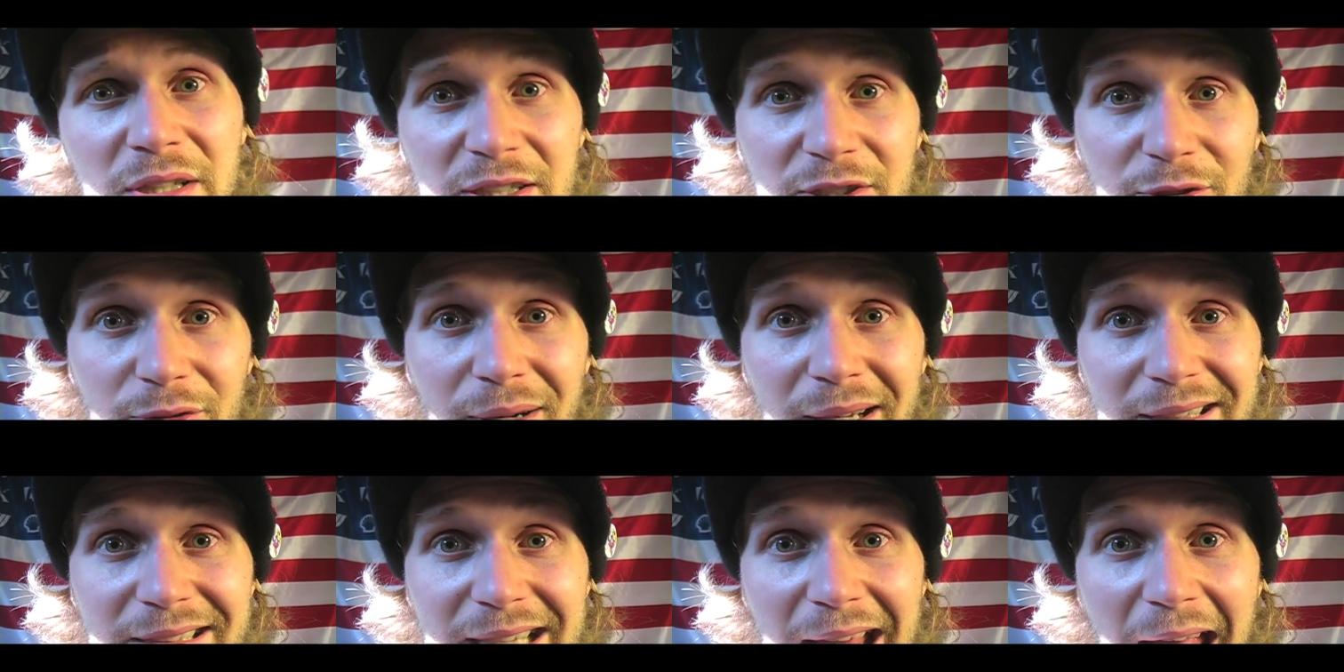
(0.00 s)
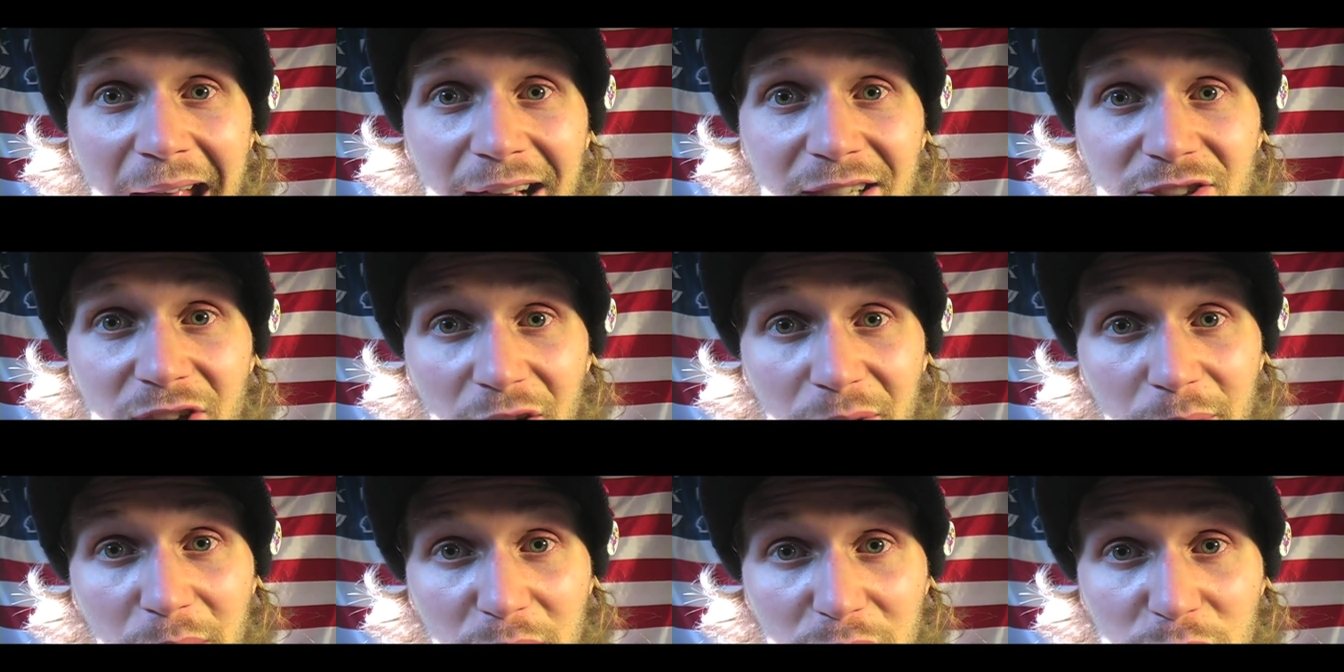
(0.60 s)
a direct tax
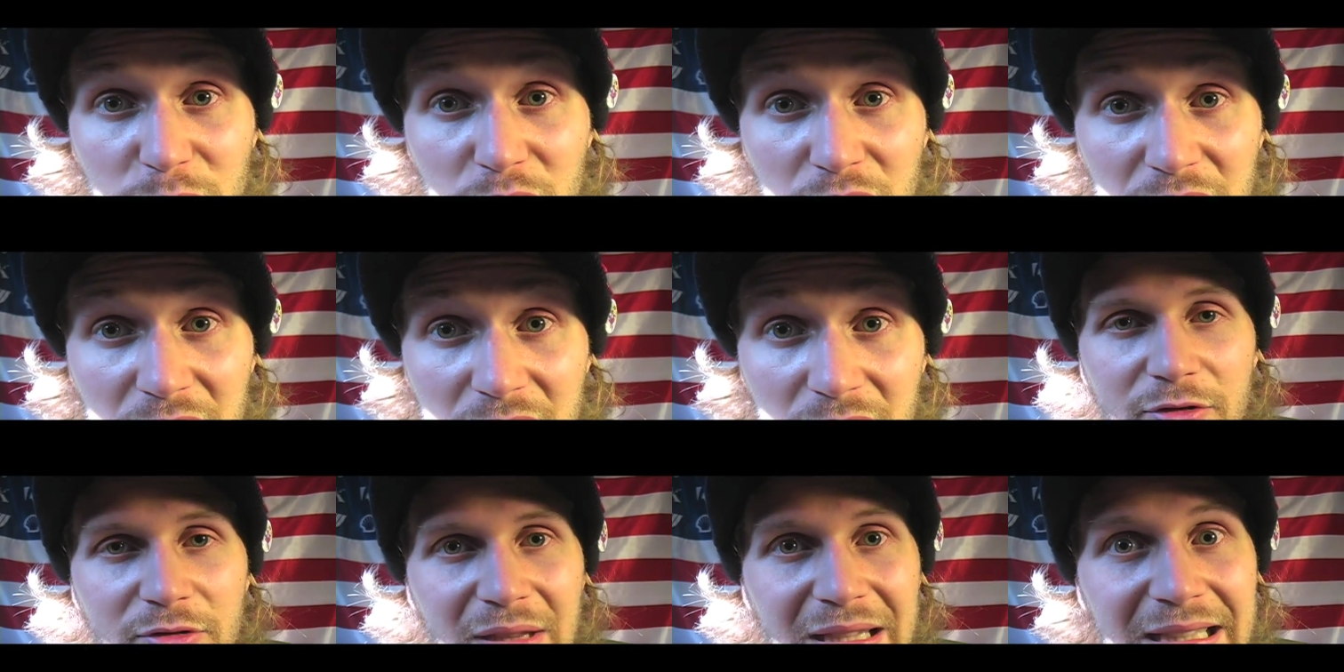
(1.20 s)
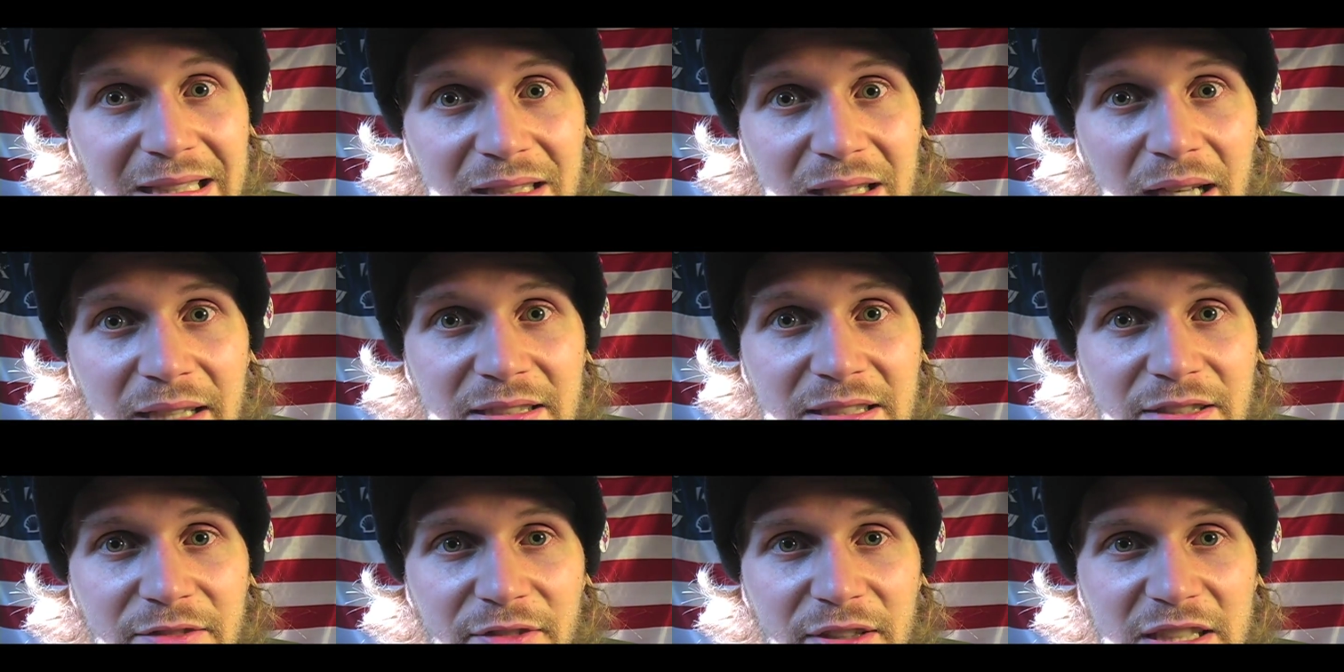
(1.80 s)
on pollution,
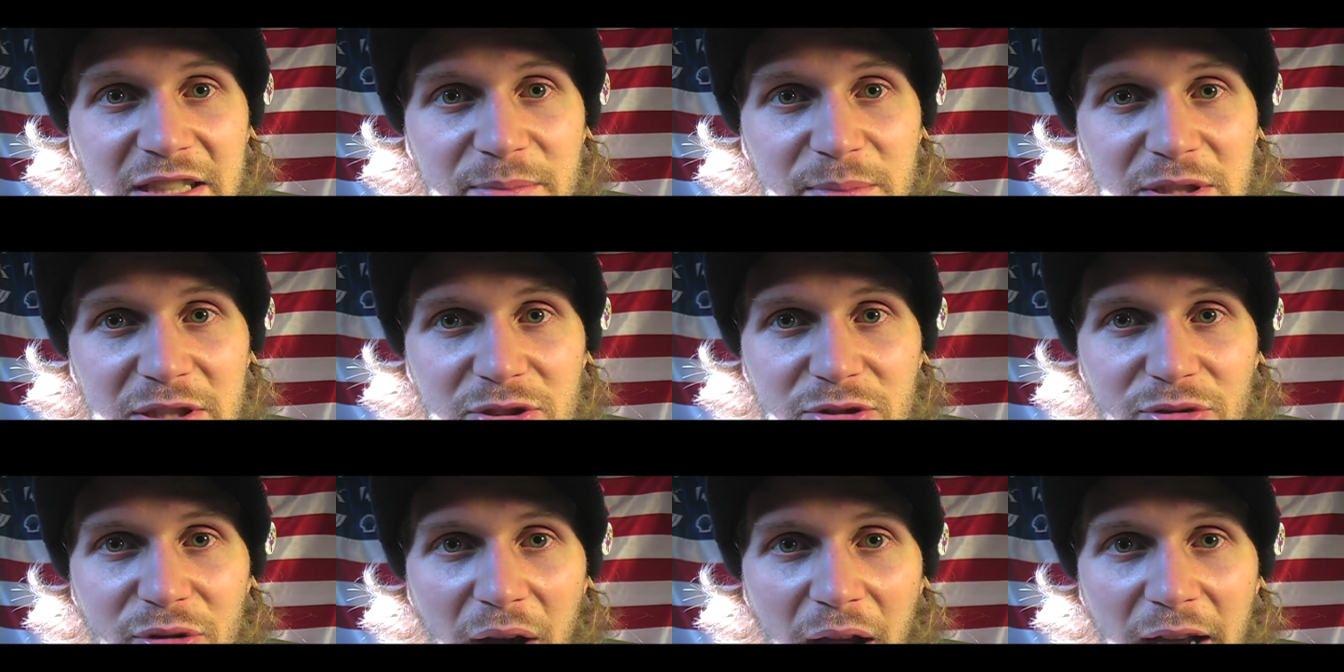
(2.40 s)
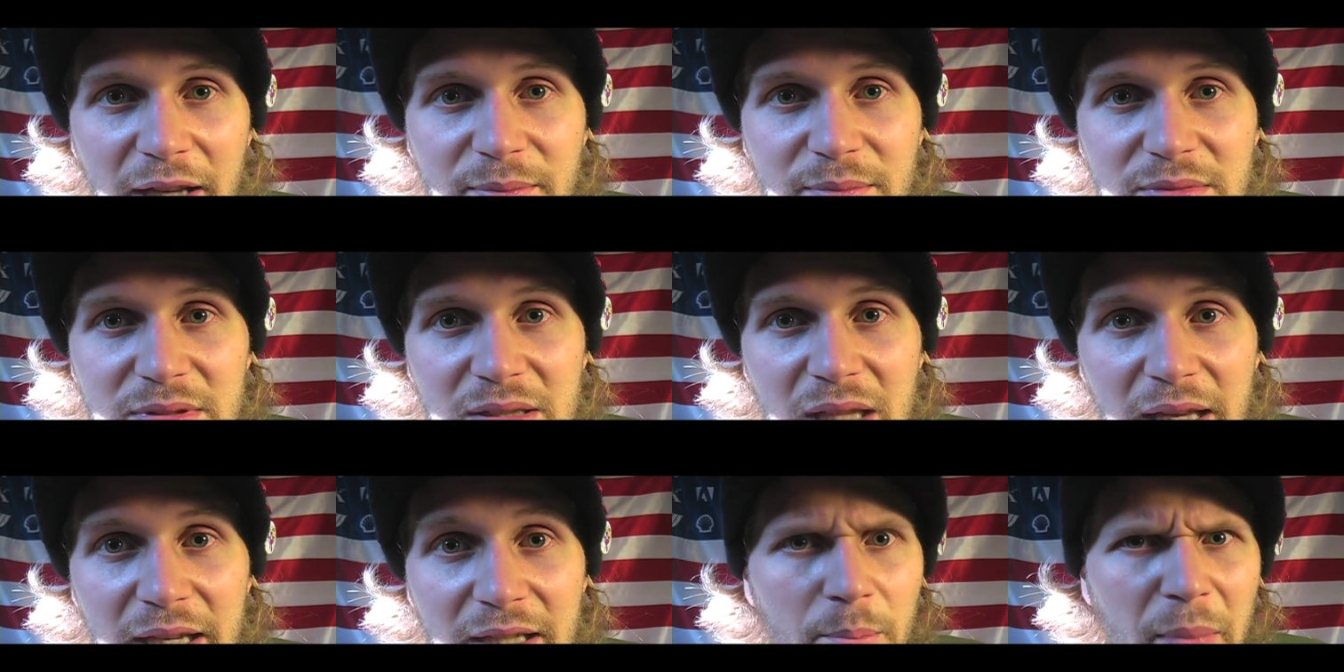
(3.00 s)
legalizing victimless crimes
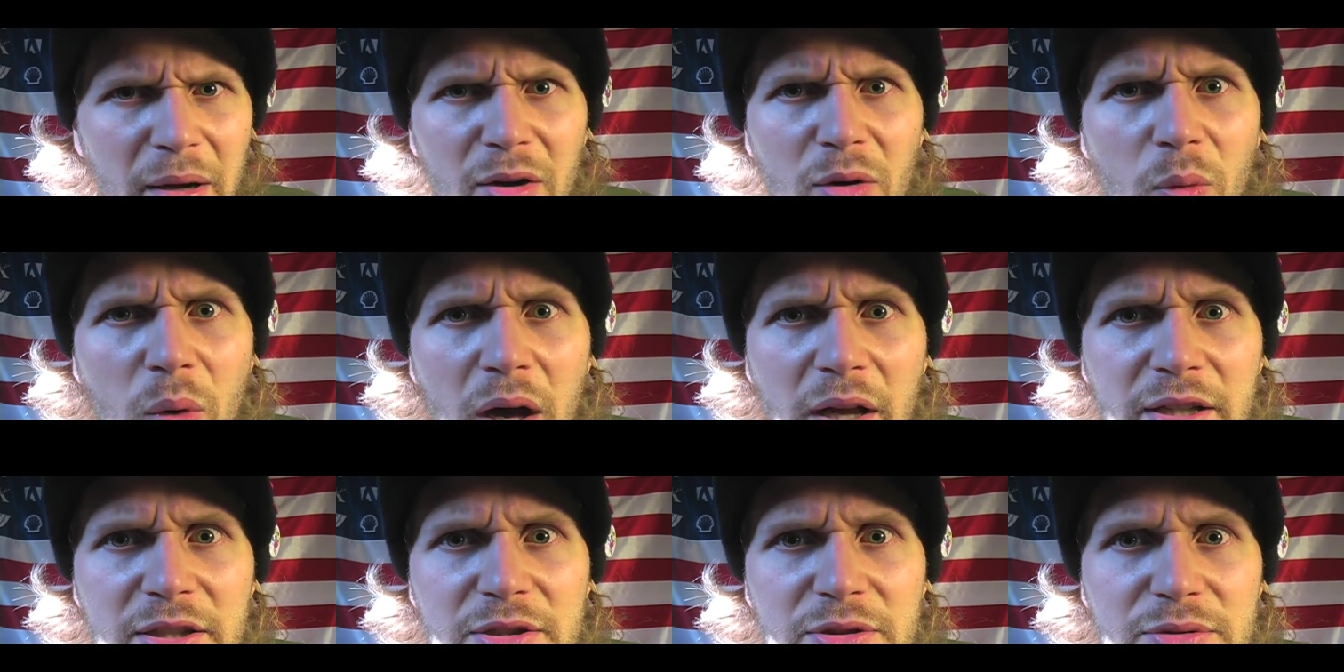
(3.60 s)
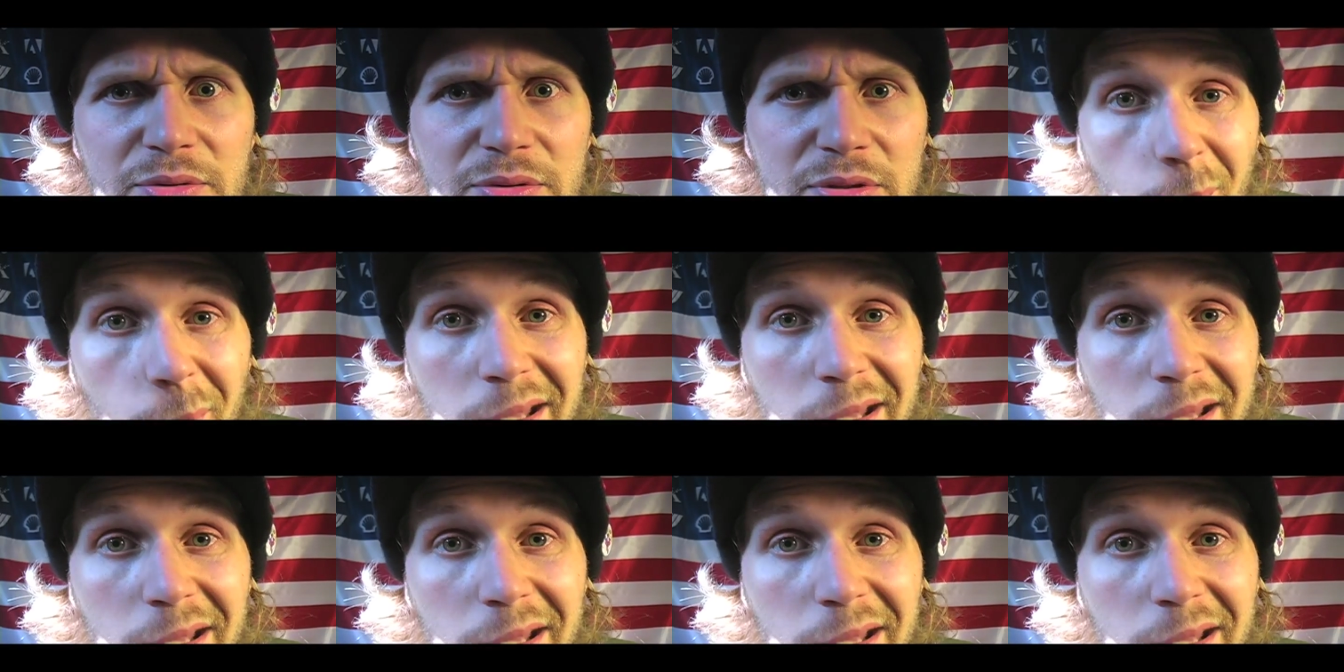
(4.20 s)
like marijuana use,